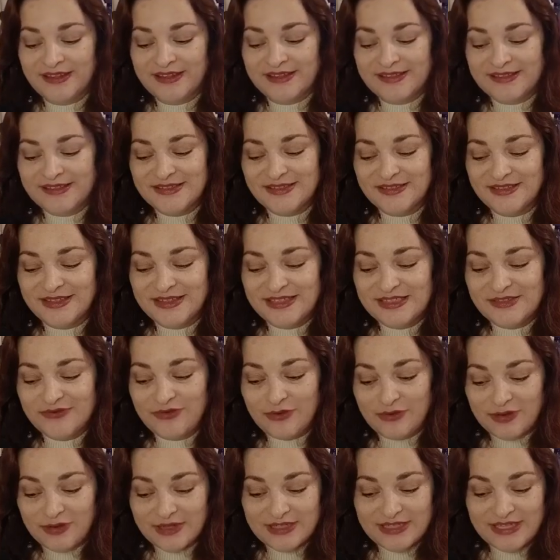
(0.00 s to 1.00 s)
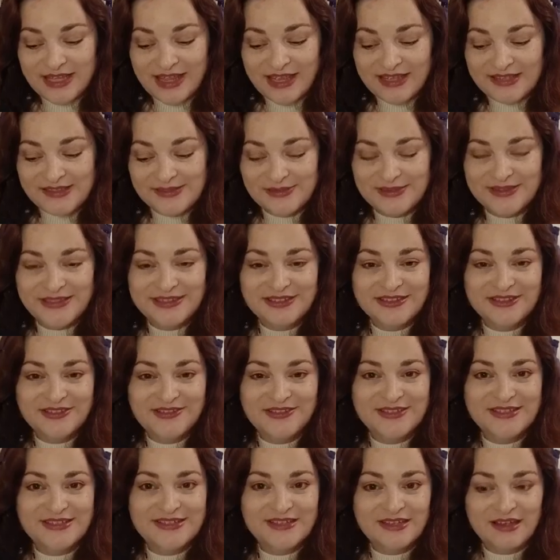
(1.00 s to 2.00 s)
So this vortex within the
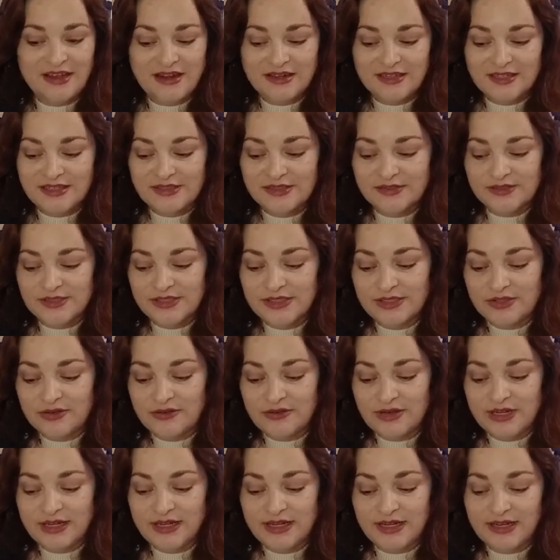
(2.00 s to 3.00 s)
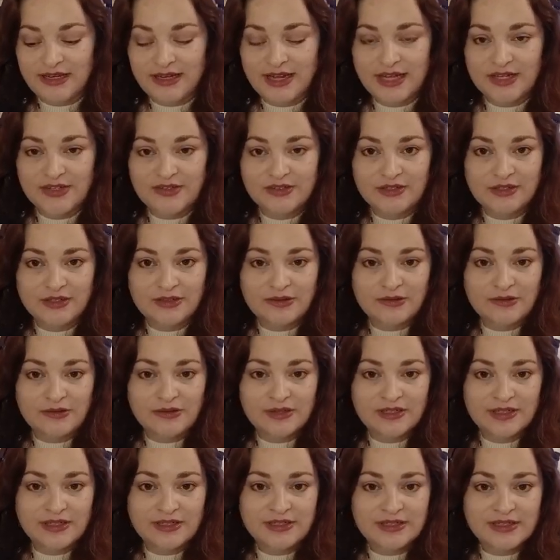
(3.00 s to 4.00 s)
crystal heart is restoring electrical
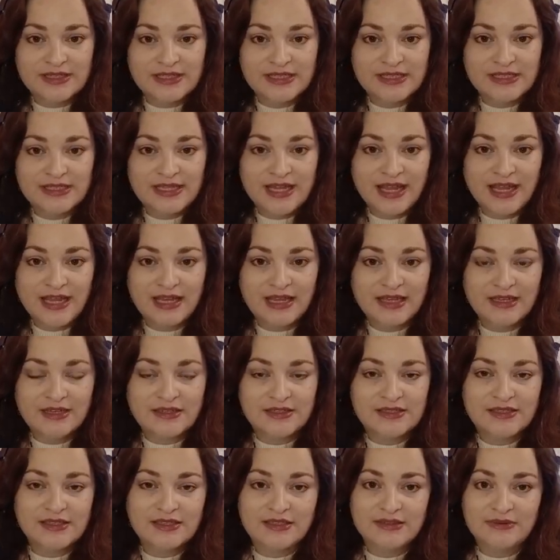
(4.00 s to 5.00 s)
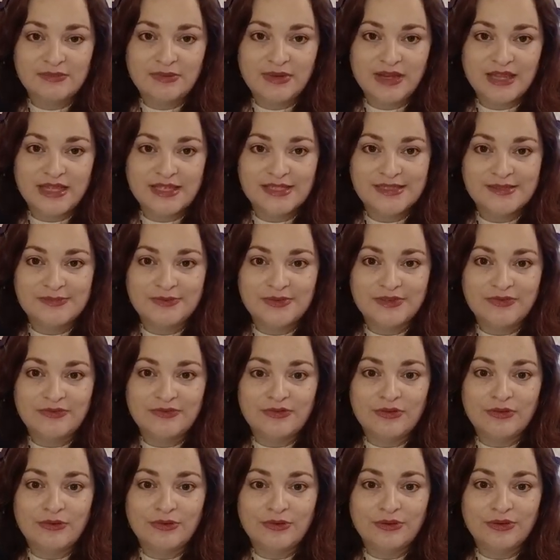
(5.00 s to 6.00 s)
order. This is taking us to the place
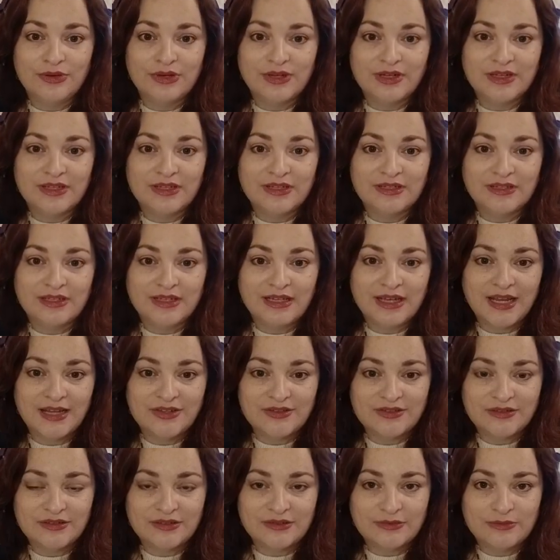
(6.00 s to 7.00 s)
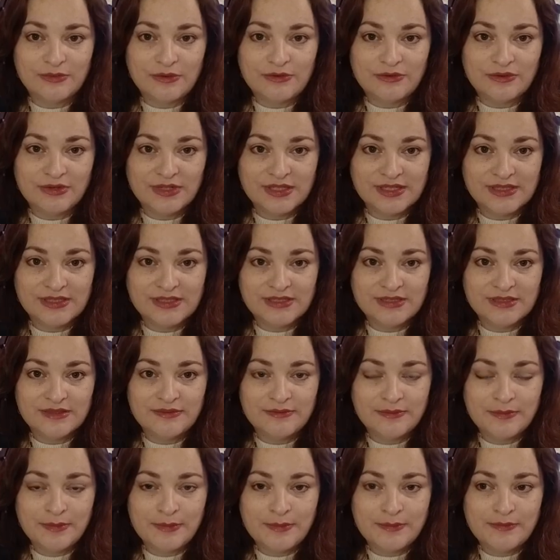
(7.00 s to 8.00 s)
before the electrical wars.
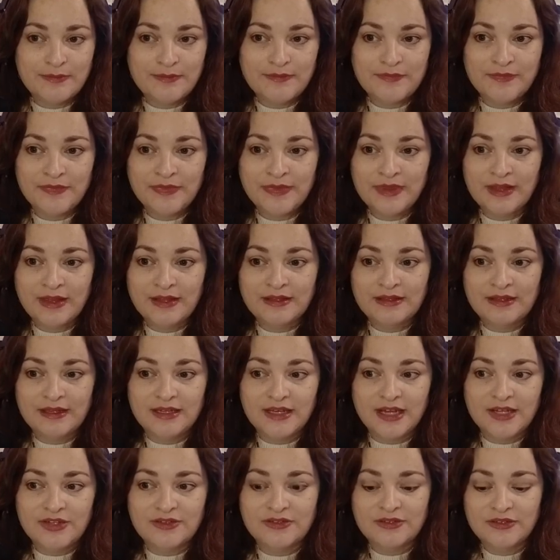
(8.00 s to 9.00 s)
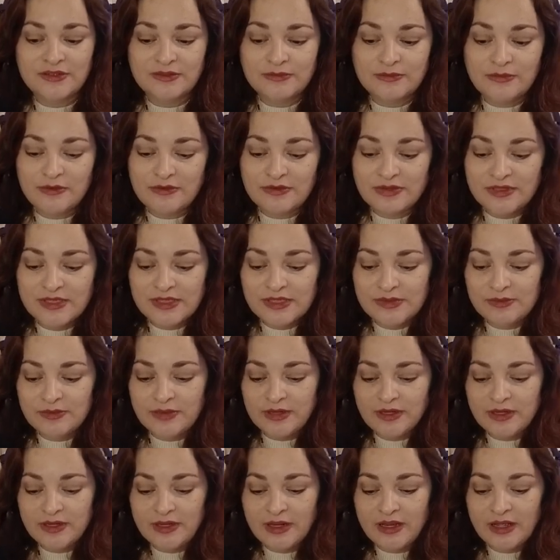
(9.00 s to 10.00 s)
The electrical wars
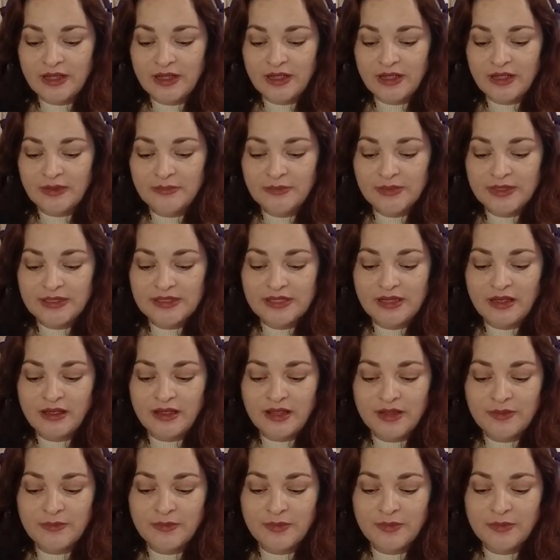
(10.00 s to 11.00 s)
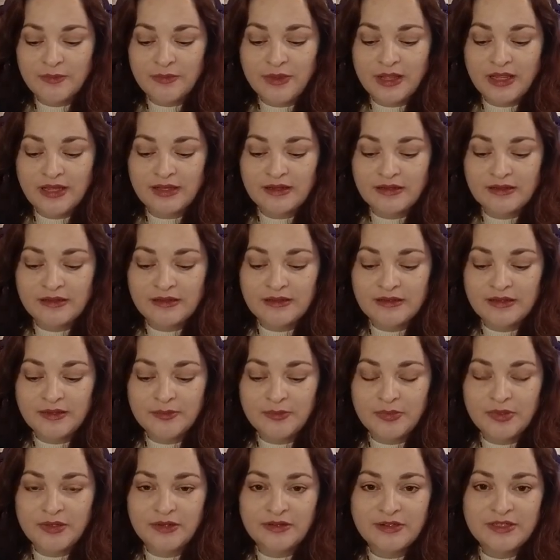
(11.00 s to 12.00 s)
were a time when the
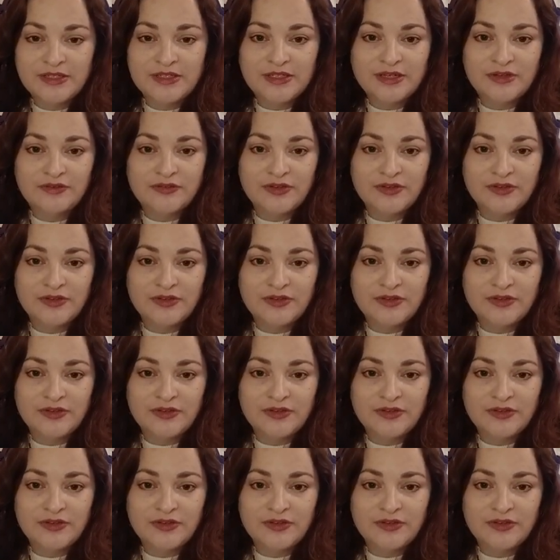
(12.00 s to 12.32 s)
blood of